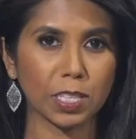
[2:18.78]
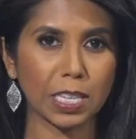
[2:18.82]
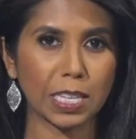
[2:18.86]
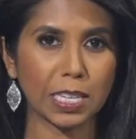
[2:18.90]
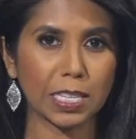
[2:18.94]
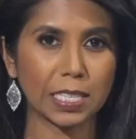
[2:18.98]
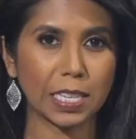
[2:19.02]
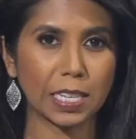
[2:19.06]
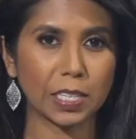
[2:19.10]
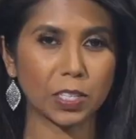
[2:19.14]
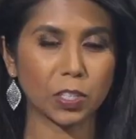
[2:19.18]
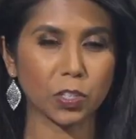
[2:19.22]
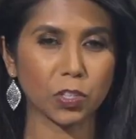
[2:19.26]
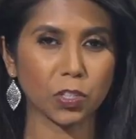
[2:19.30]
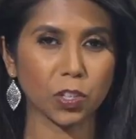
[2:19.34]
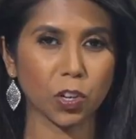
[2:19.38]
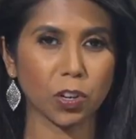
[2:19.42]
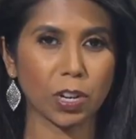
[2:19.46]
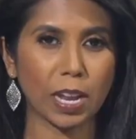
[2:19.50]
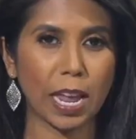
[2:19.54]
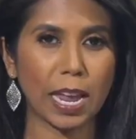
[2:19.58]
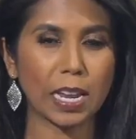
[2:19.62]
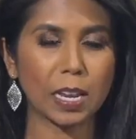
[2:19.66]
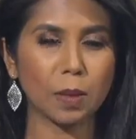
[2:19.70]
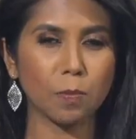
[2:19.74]
is set to
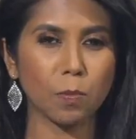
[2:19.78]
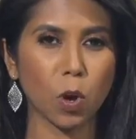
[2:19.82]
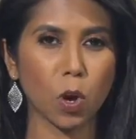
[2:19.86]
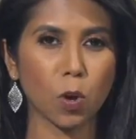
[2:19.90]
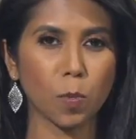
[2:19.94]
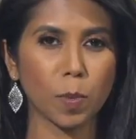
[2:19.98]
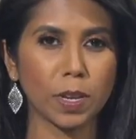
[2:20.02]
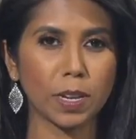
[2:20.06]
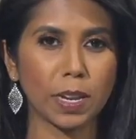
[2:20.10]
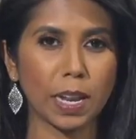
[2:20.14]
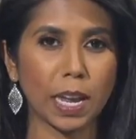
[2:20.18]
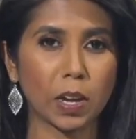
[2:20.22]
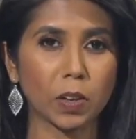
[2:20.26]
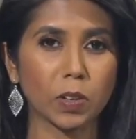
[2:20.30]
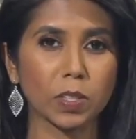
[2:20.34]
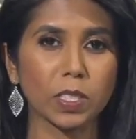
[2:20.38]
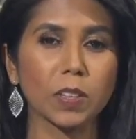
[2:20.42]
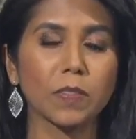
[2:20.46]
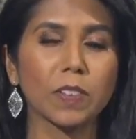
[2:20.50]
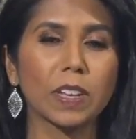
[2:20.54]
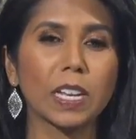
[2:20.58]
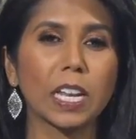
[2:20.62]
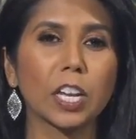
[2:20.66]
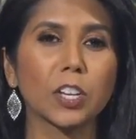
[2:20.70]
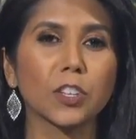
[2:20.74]
start any moment now.
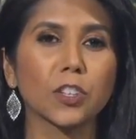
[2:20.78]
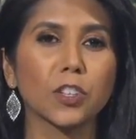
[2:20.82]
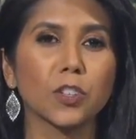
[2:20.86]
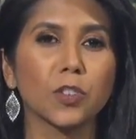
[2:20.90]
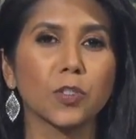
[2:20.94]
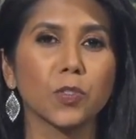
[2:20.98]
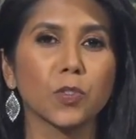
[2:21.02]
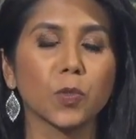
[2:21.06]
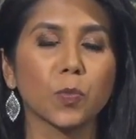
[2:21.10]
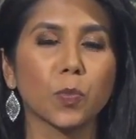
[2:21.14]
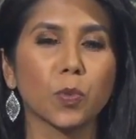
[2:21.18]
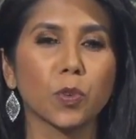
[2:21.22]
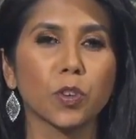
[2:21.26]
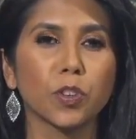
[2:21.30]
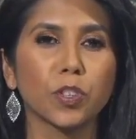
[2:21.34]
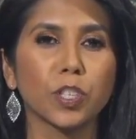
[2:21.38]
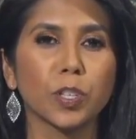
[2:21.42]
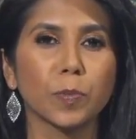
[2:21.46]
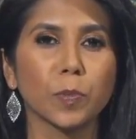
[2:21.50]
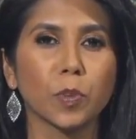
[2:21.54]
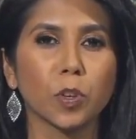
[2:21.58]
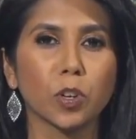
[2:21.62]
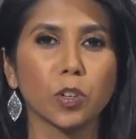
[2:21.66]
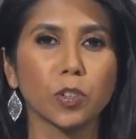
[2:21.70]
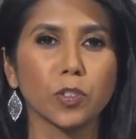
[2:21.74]
7 Action News reporter
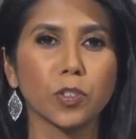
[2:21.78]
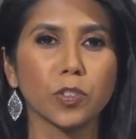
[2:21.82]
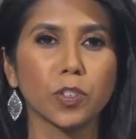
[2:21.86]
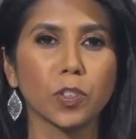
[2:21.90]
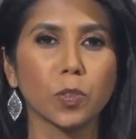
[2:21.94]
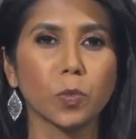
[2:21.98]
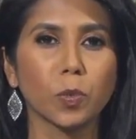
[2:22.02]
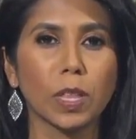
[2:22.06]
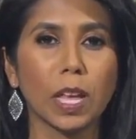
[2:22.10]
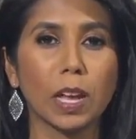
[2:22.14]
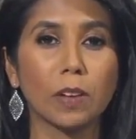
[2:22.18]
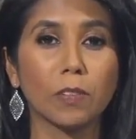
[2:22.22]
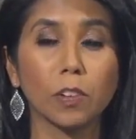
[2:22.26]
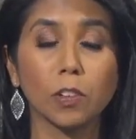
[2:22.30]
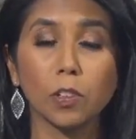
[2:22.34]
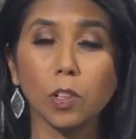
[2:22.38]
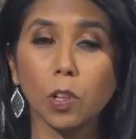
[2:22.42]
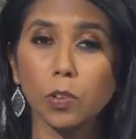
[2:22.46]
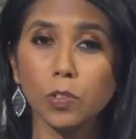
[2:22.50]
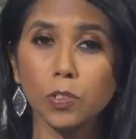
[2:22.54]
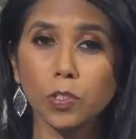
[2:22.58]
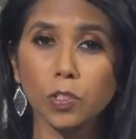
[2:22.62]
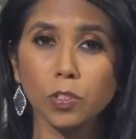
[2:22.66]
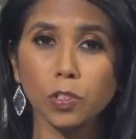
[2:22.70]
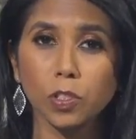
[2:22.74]
Jim Kiertzner will have a
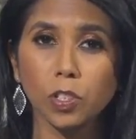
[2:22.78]
closer